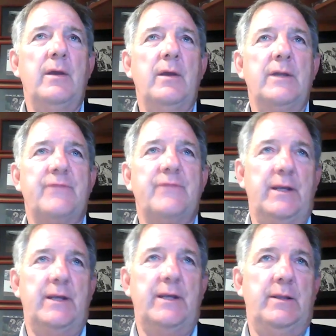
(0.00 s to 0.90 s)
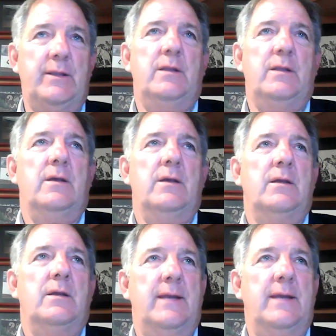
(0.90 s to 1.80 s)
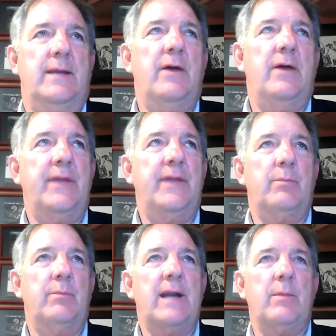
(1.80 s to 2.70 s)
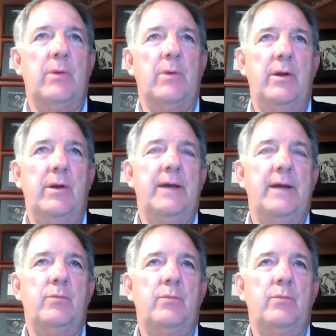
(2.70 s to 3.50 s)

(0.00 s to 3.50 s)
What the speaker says: It's funny now thinking back upon it.